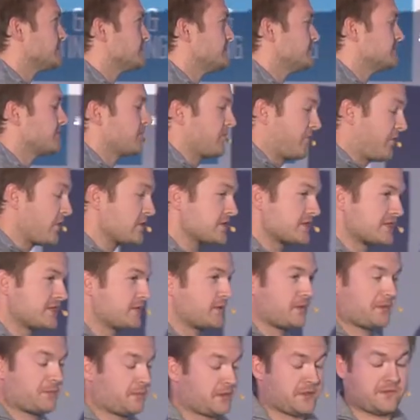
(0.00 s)
first,
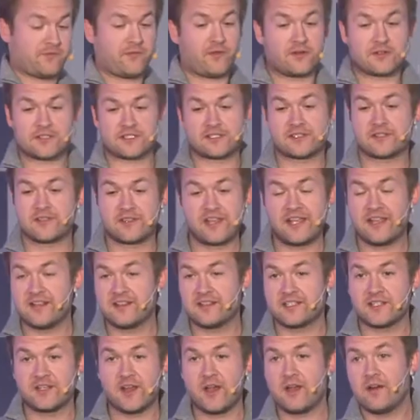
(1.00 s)
first thing
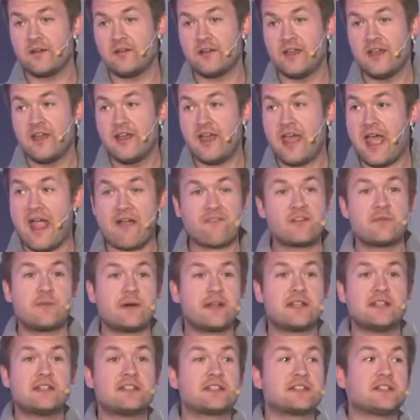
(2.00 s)
to know
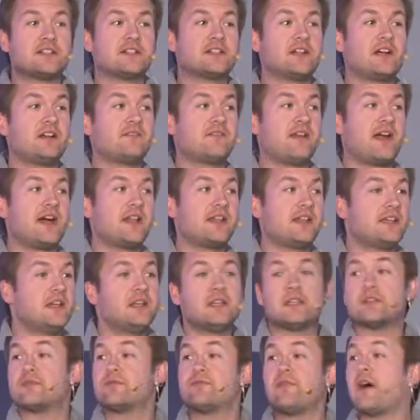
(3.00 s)
everybody in the Silicon Valley
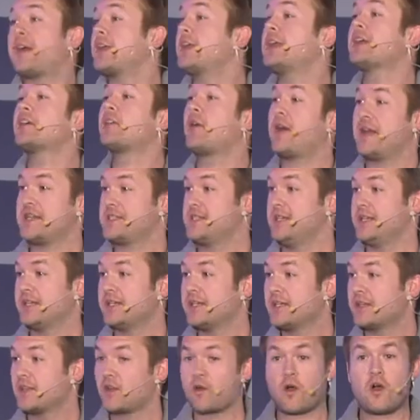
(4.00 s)
is fucking crazy.
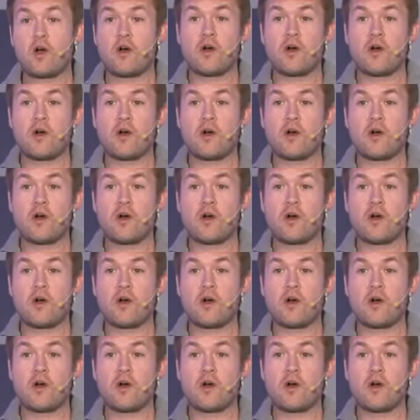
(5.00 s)
They're all